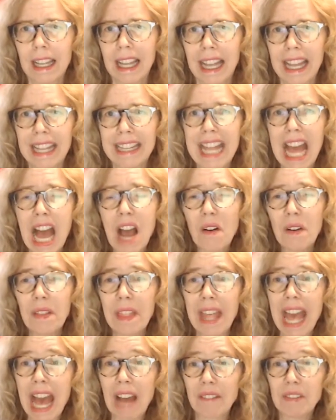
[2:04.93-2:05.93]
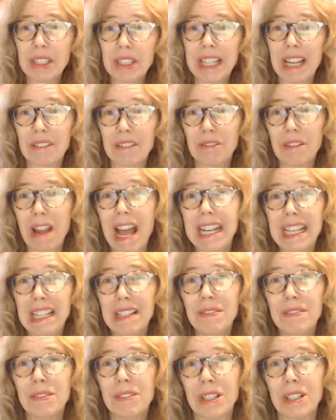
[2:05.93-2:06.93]
And now they have to get ready
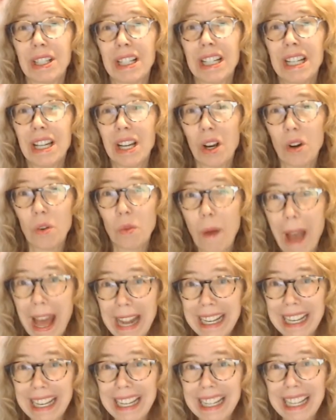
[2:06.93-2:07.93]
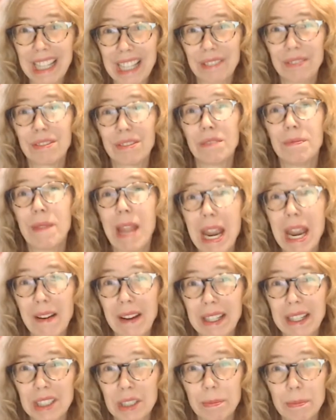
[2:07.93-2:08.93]
for a wedding and for
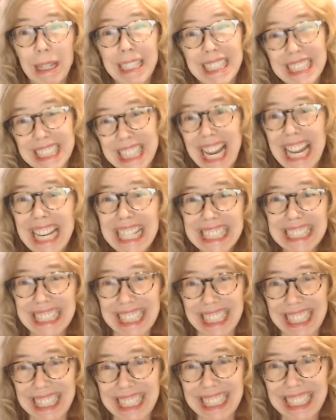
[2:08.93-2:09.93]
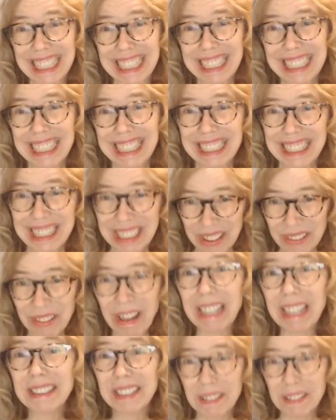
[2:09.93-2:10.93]
marriage by changing the
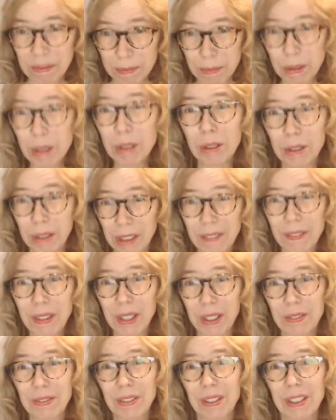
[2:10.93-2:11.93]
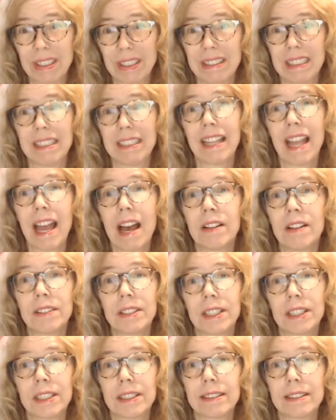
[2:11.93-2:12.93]
aggressive mood of their first
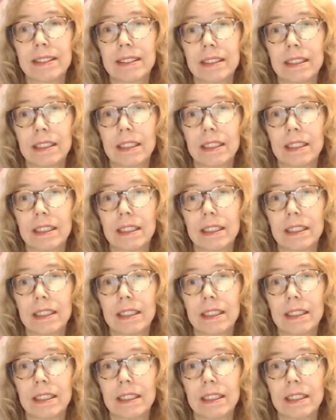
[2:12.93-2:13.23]
encounters.